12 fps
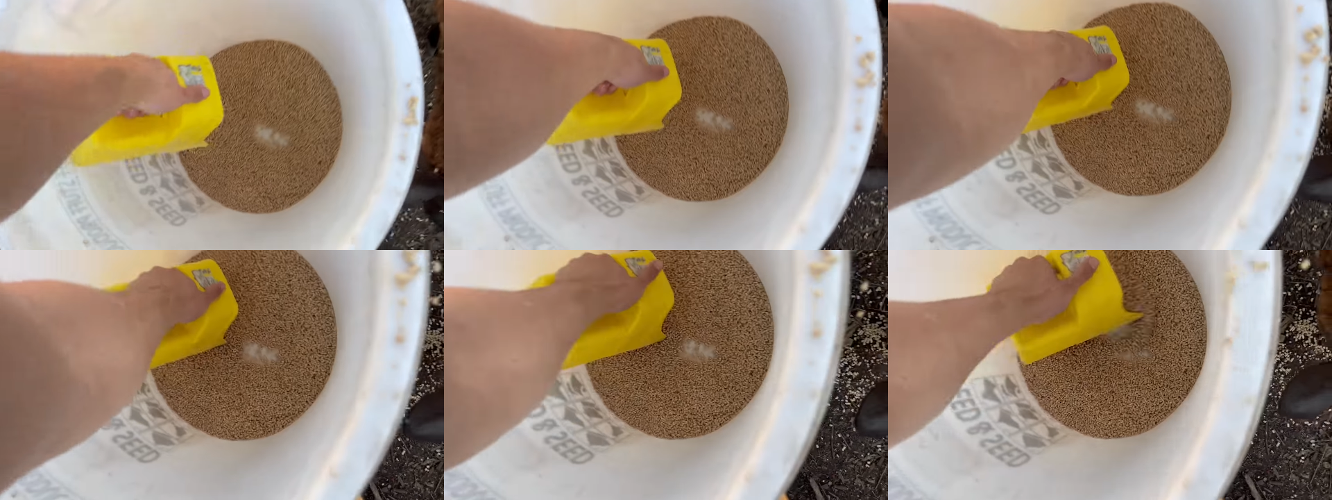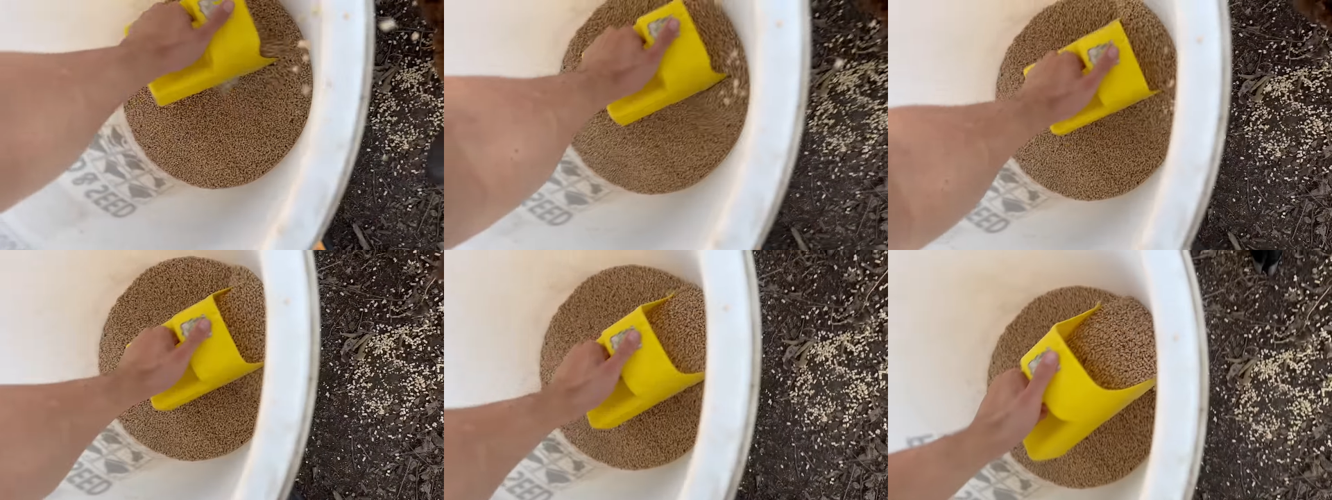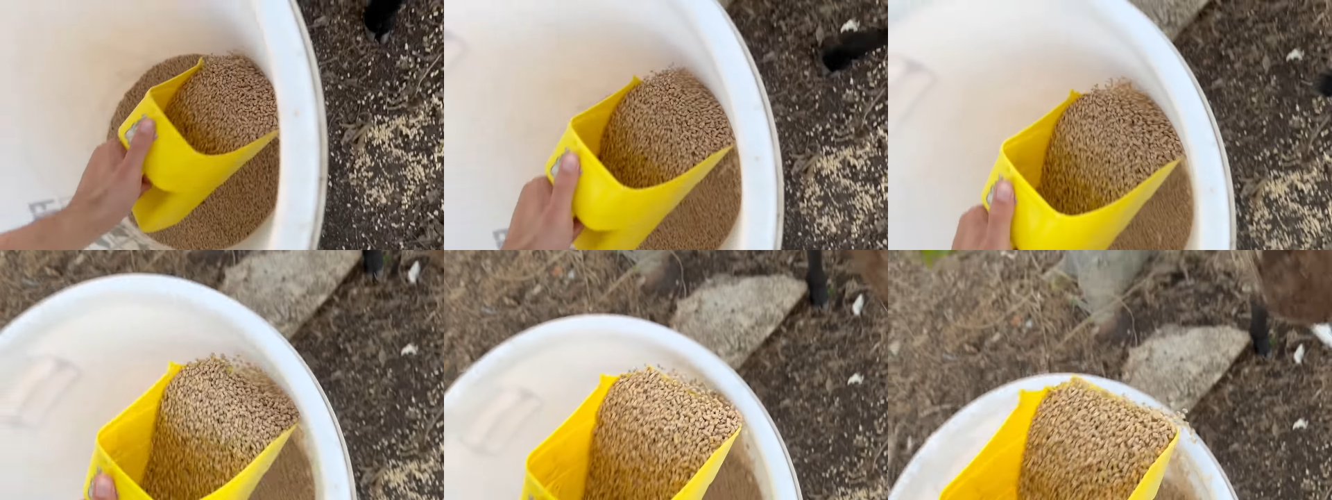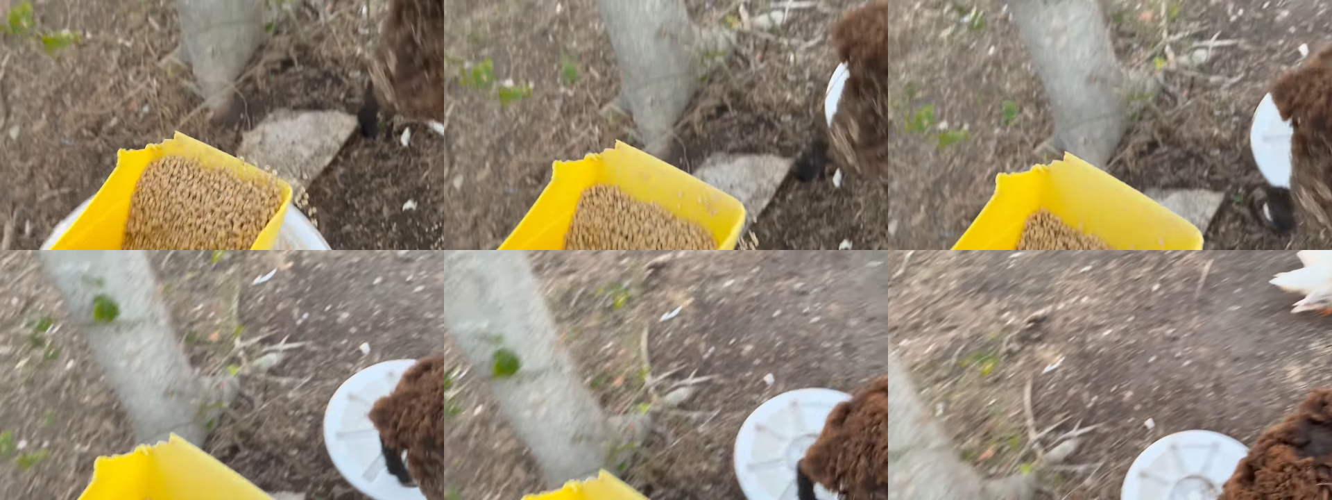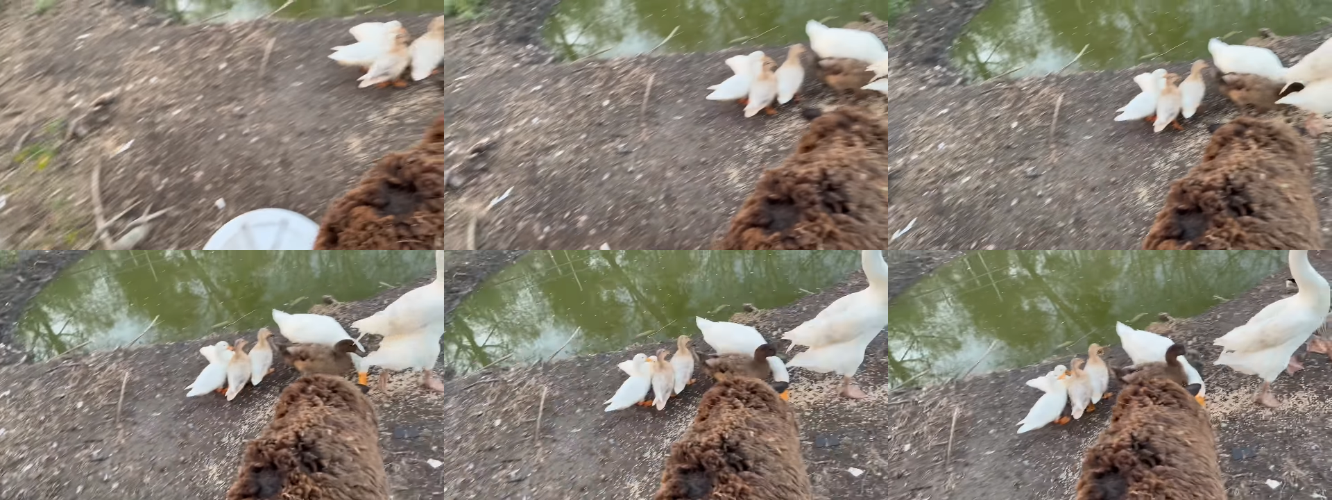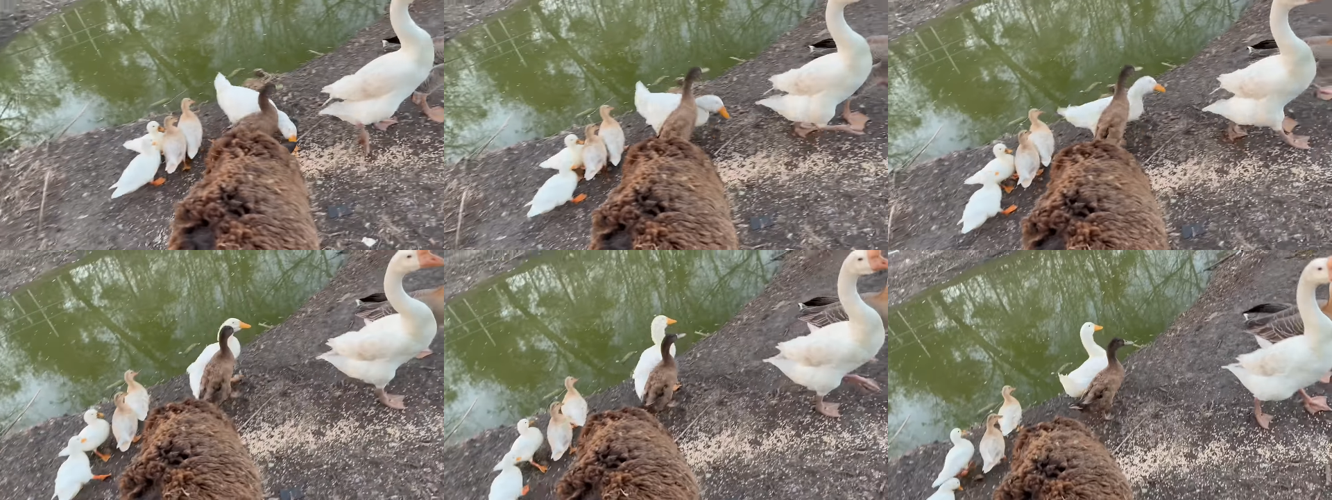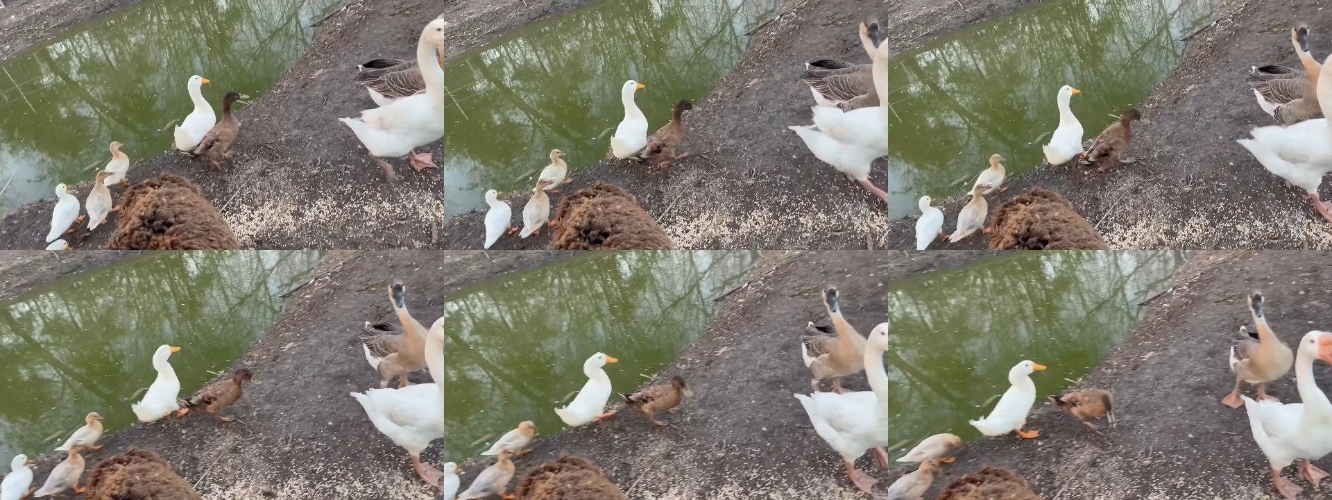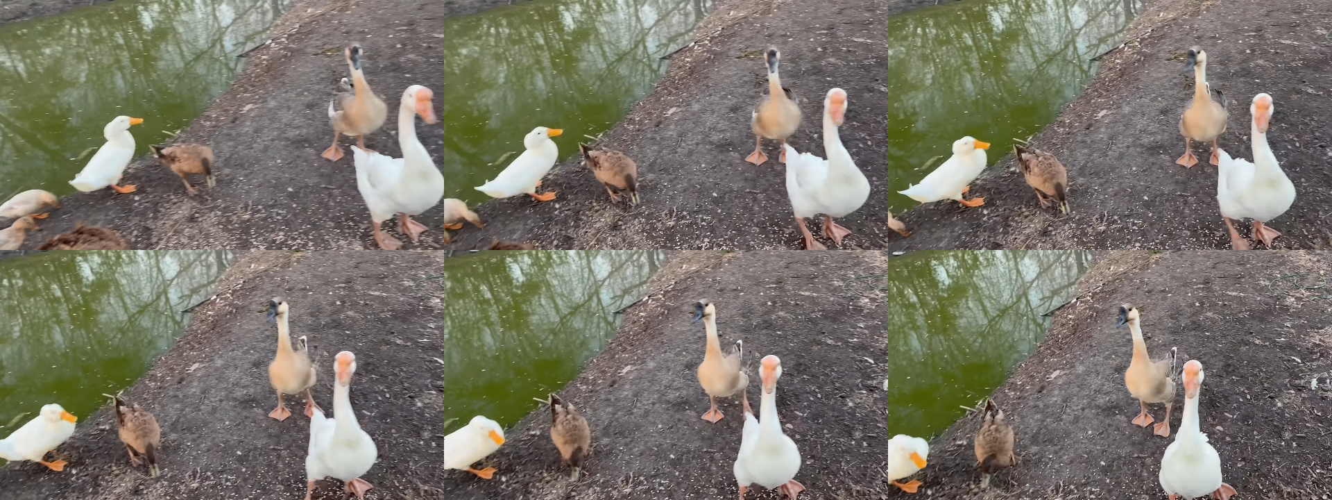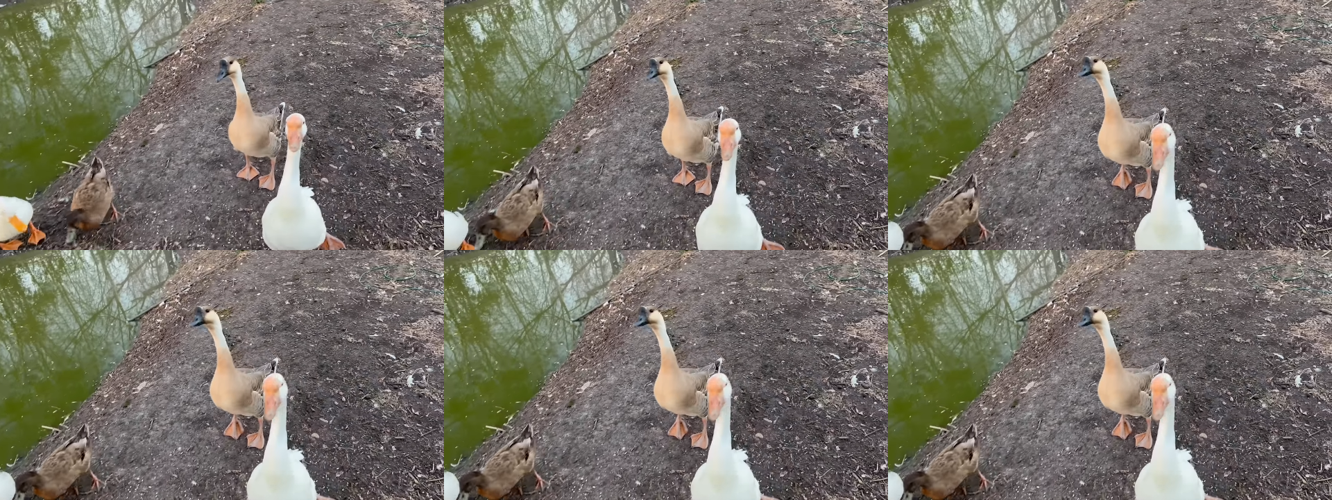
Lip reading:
No face is visible, so there are no lips to read.